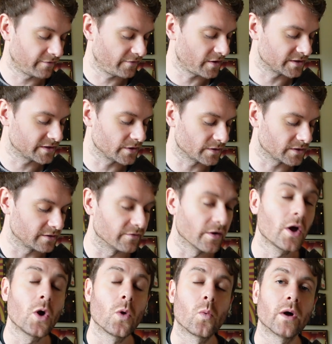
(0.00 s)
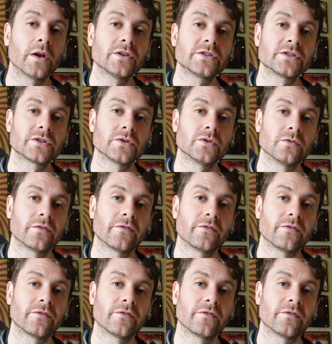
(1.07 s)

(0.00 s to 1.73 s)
First octave, 1, 2,